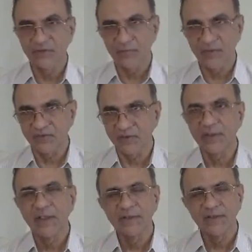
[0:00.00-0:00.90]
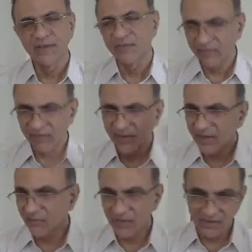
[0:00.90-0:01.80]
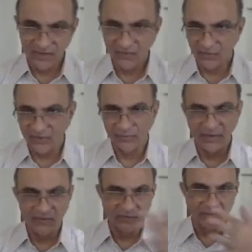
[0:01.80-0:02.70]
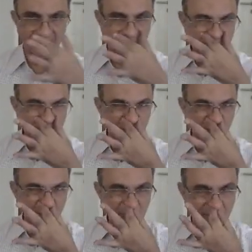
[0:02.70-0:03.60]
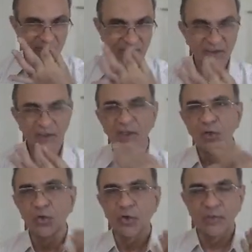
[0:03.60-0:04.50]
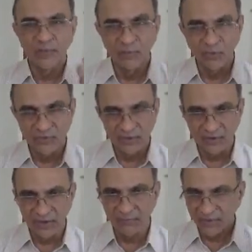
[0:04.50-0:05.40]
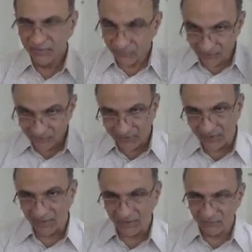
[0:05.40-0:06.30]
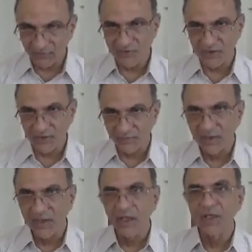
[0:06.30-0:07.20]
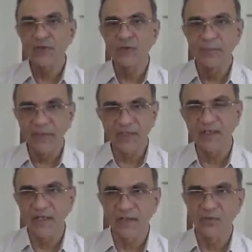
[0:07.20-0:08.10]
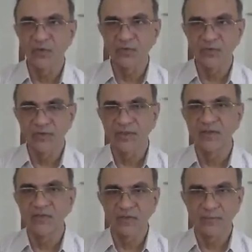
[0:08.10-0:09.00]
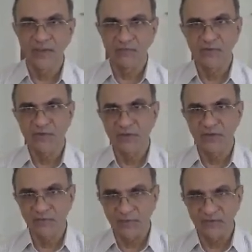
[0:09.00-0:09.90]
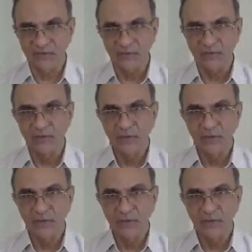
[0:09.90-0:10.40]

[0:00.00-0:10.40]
dysplasia. There are 7-8 varieties of dysplasia, metaphyseal dysplasia. Look up the books and read. But the first thing, the first step is to make a diagnosis that this is metaphyseal dysplasia.